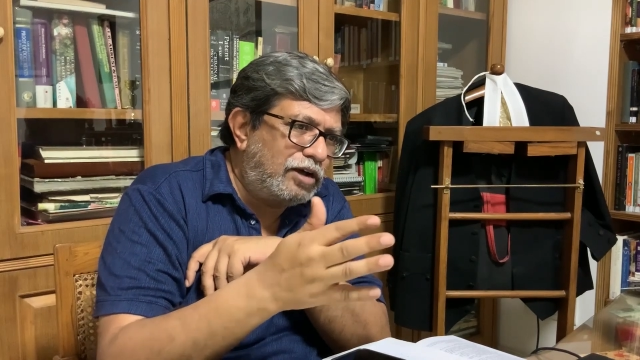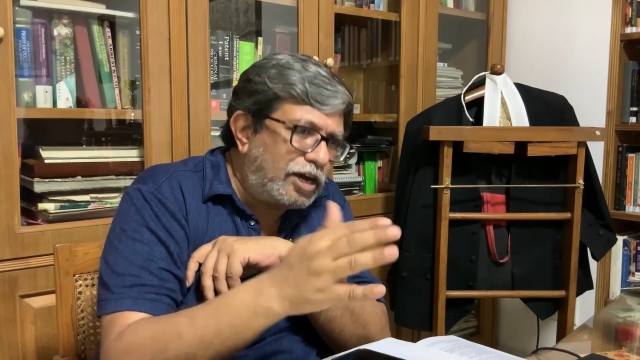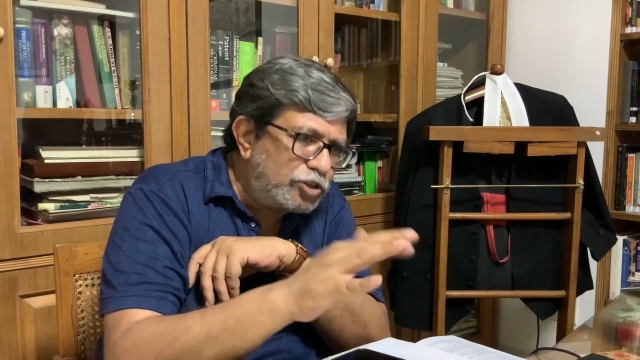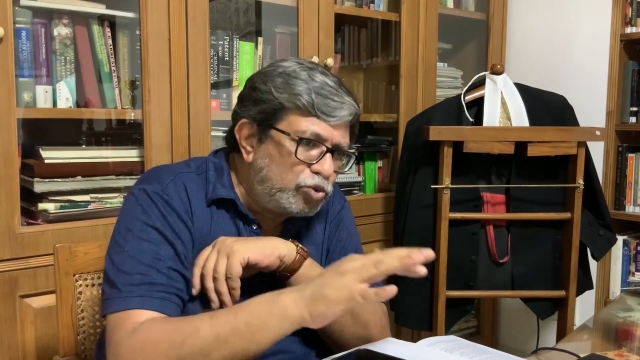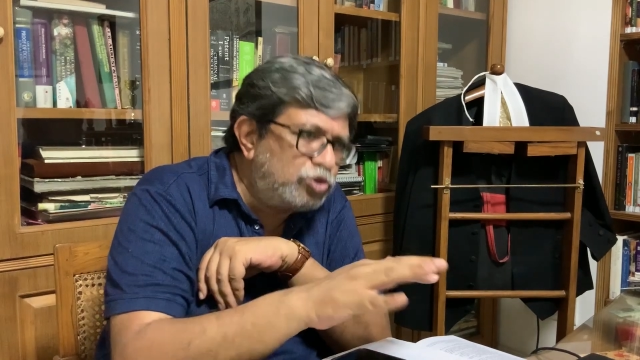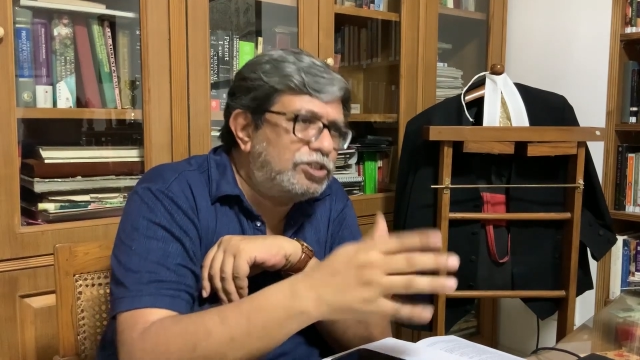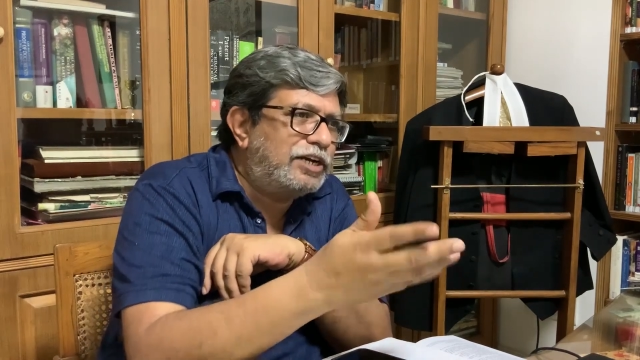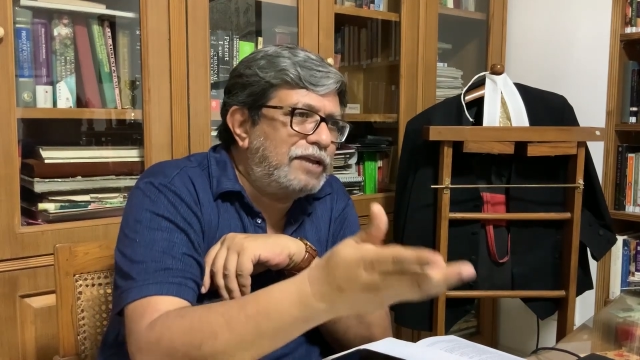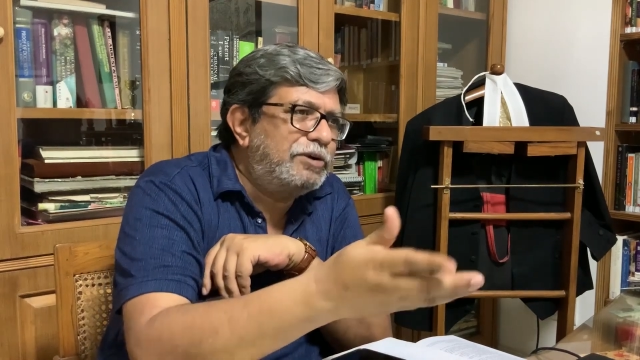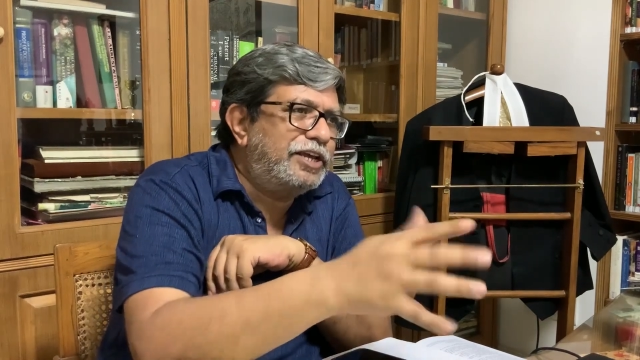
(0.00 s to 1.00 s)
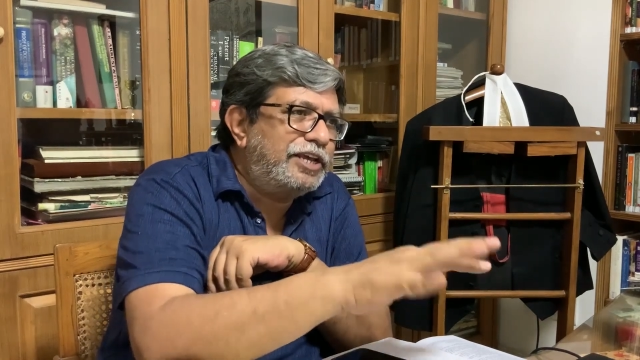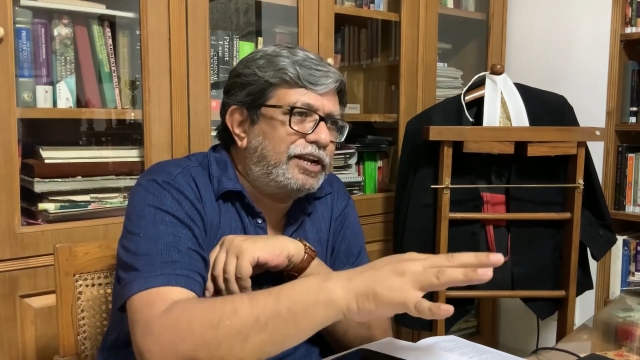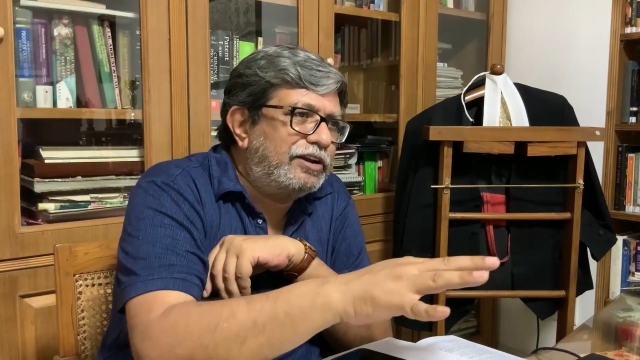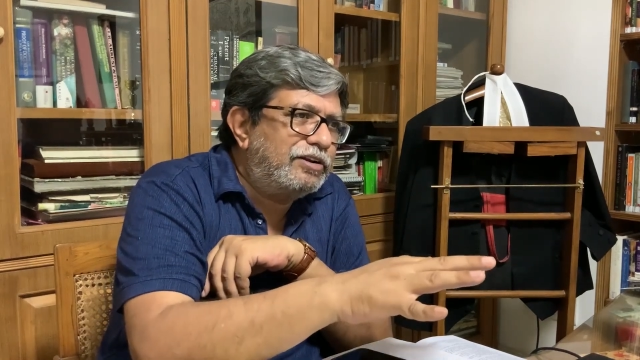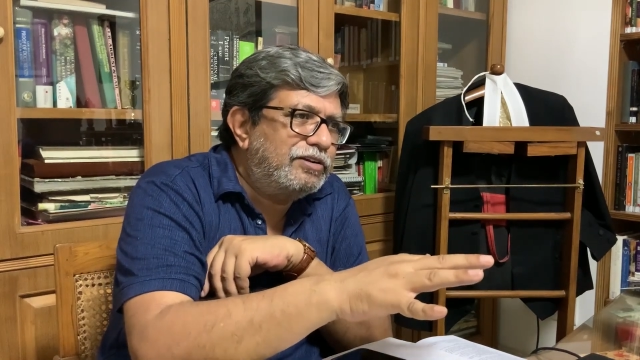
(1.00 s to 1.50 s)
are used time and
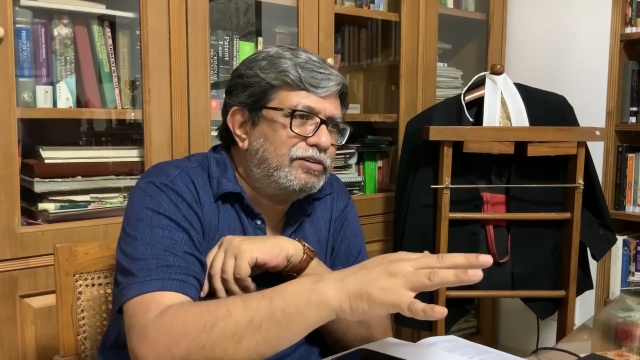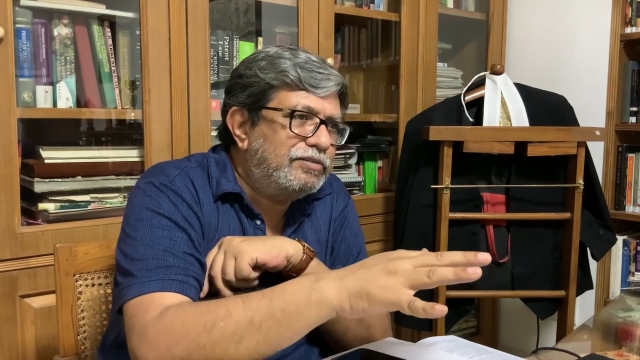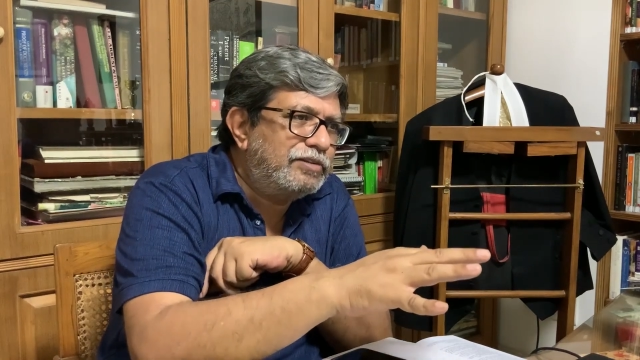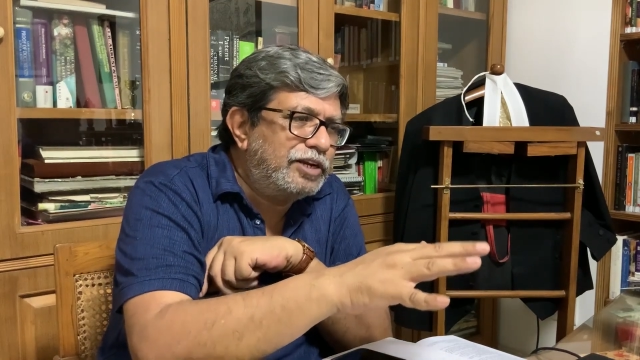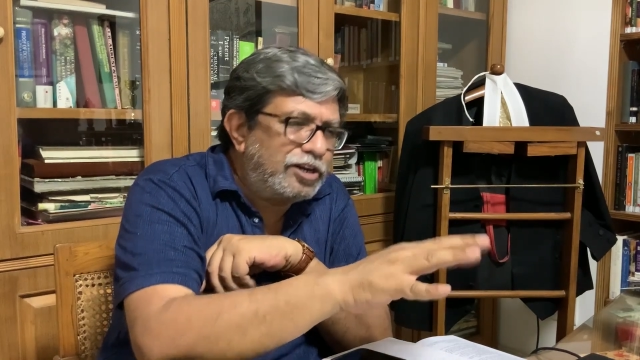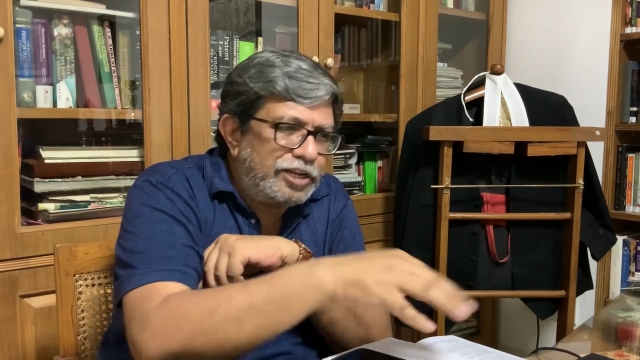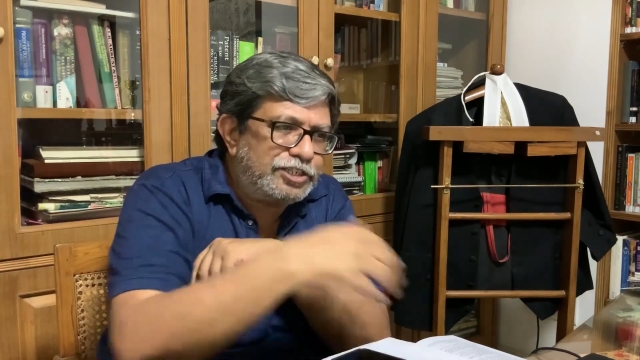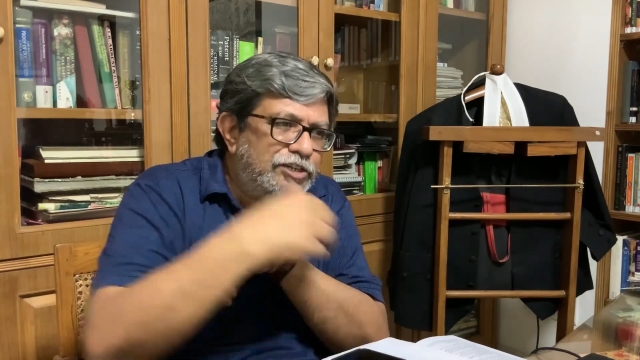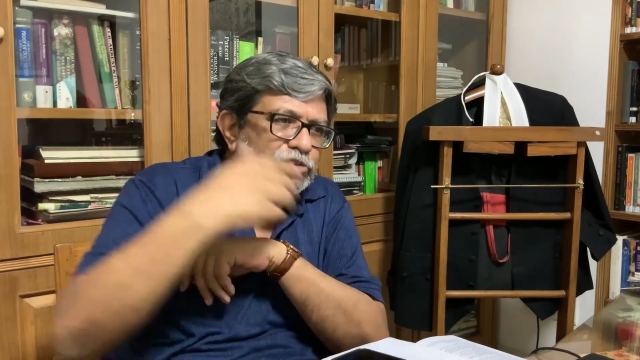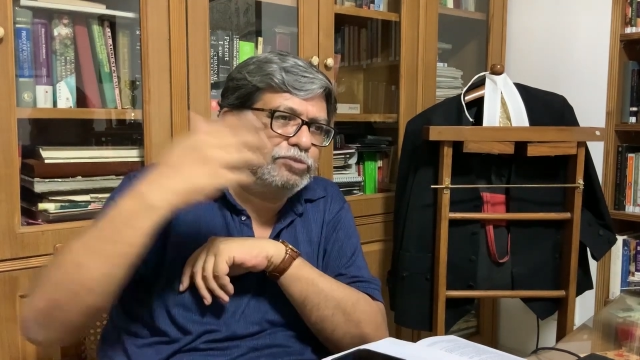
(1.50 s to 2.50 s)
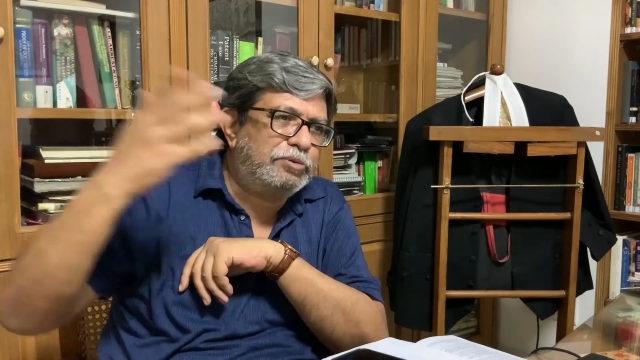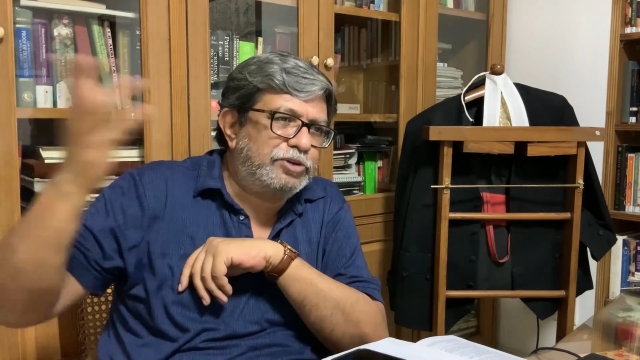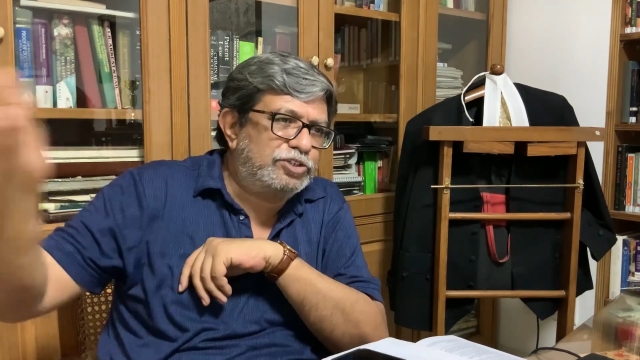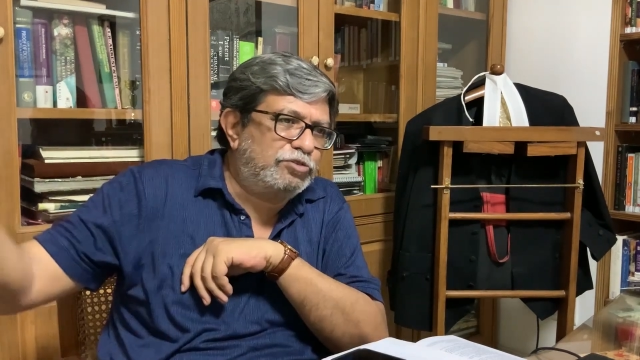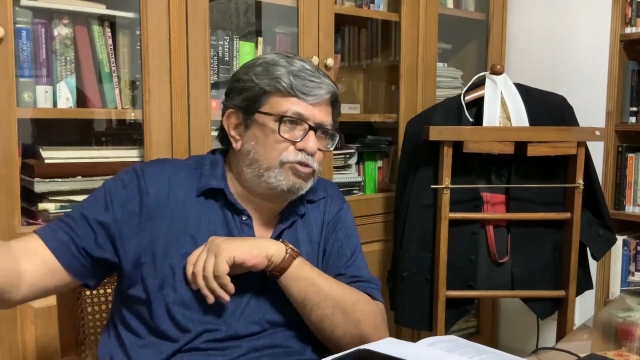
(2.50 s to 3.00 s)
again in relation to the
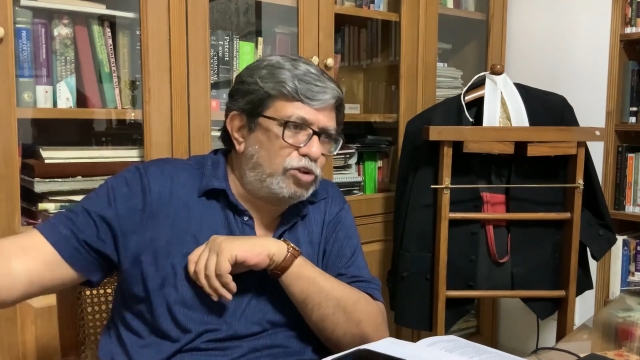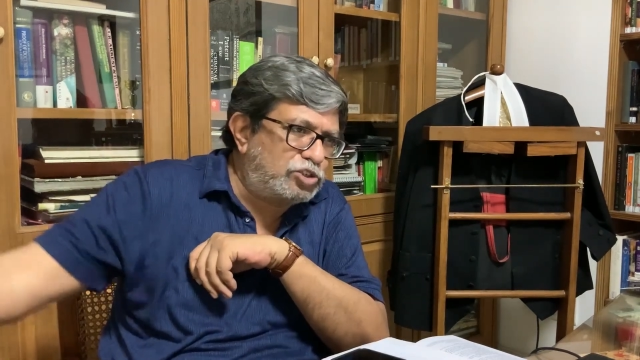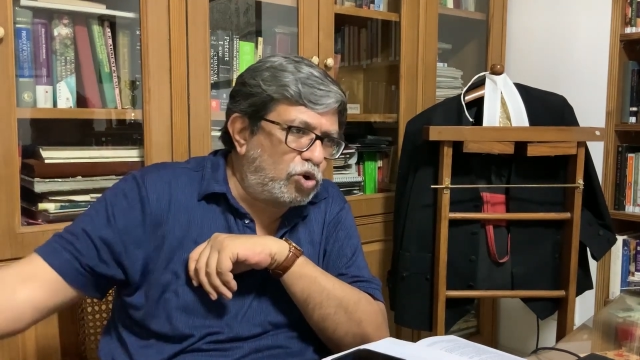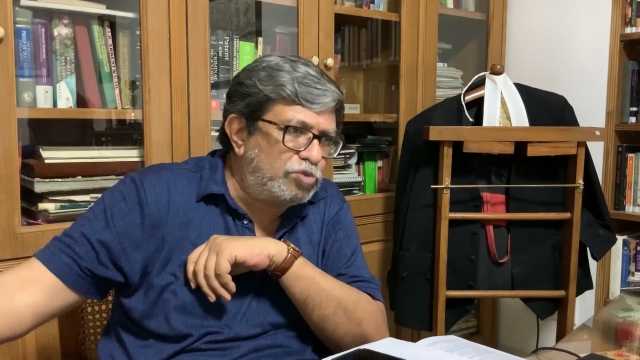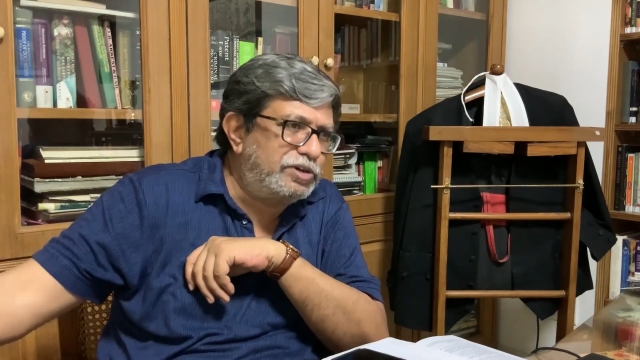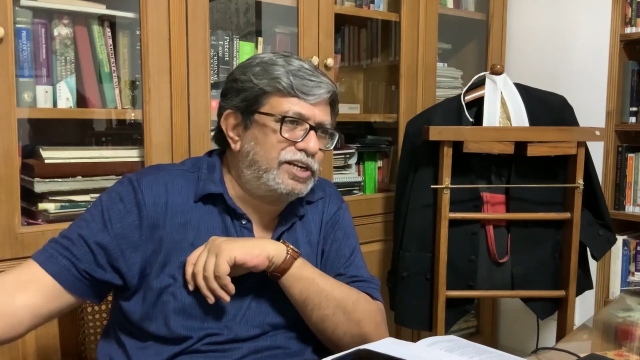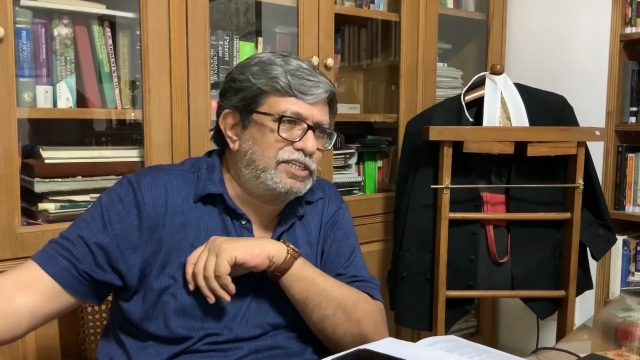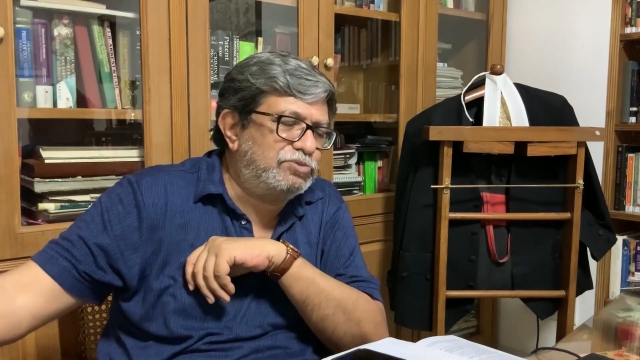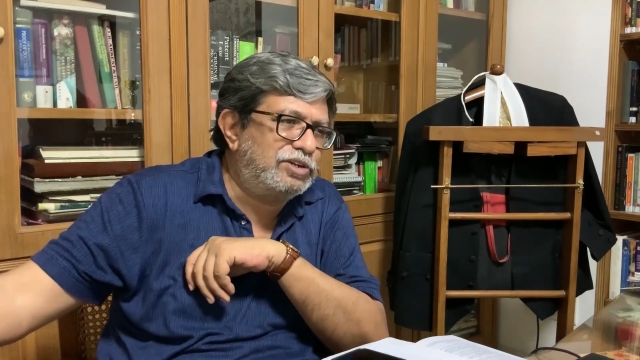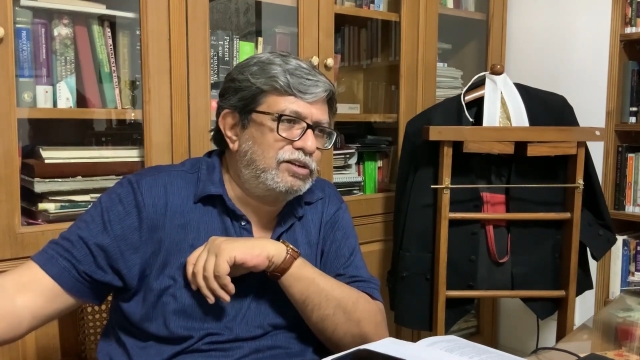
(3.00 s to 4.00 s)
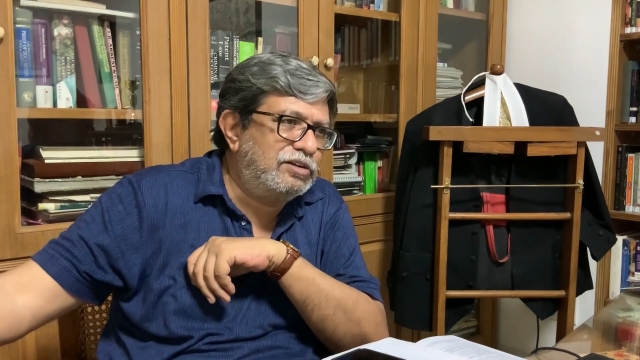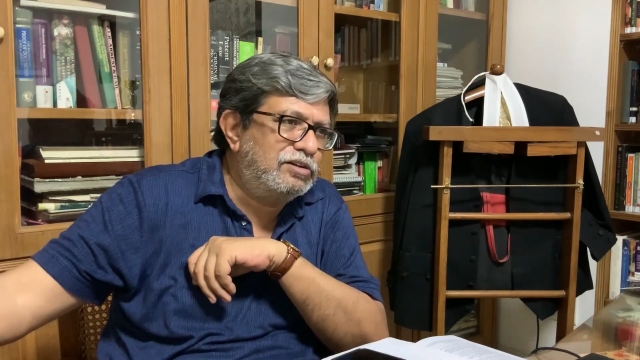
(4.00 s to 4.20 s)
preparation of a false document as well